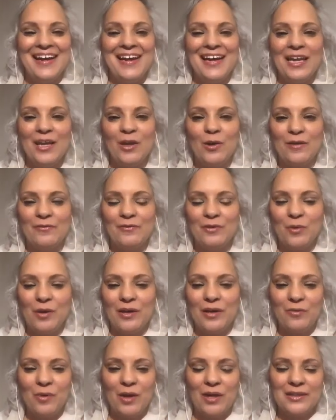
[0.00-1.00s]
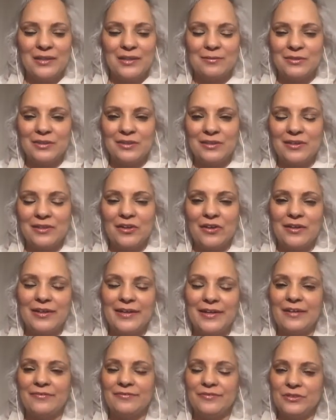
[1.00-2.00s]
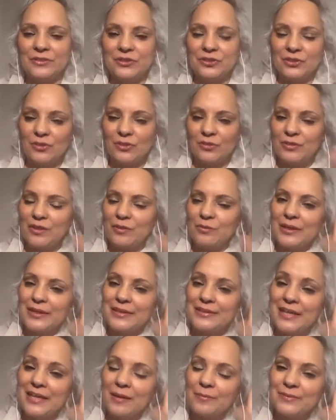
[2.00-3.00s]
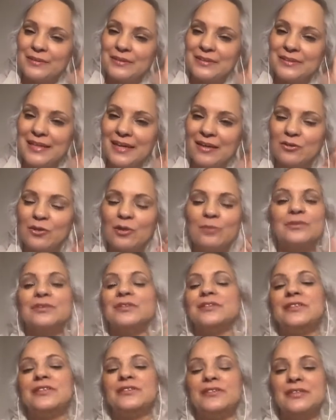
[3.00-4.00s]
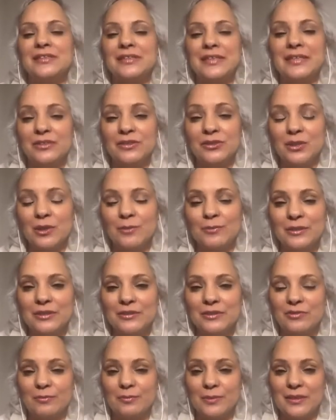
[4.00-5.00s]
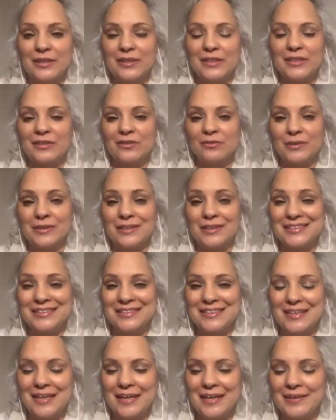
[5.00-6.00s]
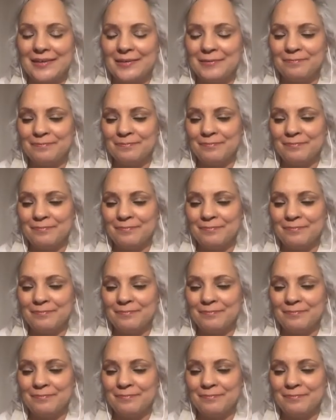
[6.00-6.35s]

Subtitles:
Hello, everyone. Welcome to the Laura Canfield Show, the Awaken to Happiness Now Global Series. Thank you so much for being here with us today.